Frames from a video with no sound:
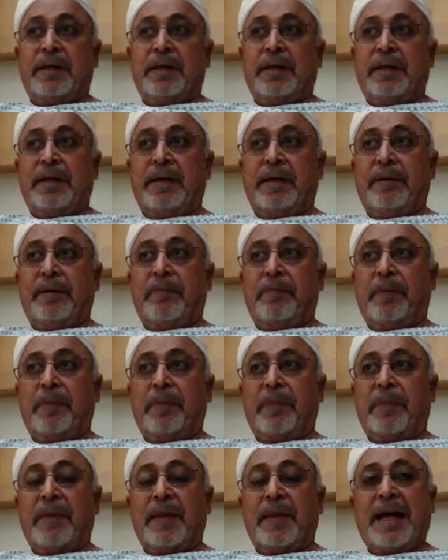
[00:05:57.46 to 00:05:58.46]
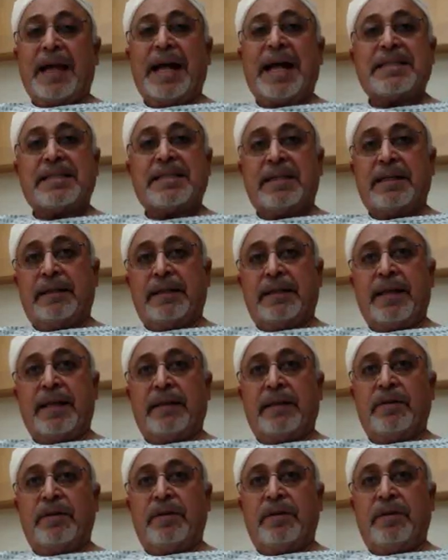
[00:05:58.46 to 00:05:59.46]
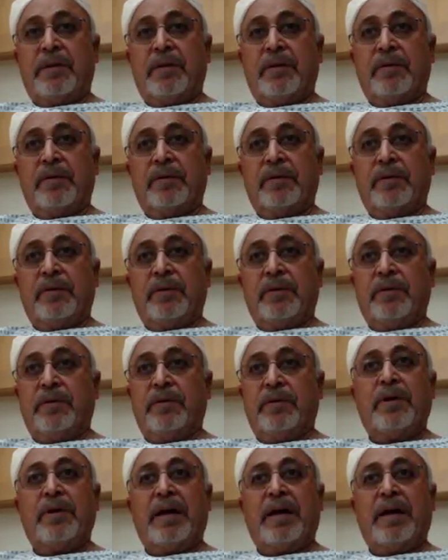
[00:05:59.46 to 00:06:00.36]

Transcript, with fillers: um, asset that you